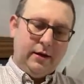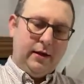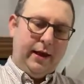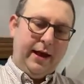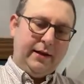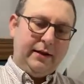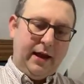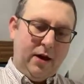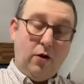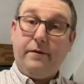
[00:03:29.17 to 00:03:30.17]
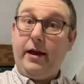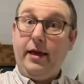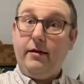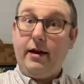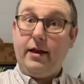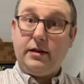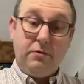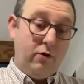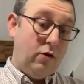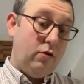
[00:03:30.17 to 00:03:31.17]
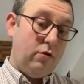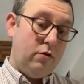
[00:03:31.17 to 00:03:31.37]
later today. Hopefully they'll get it tomorrow.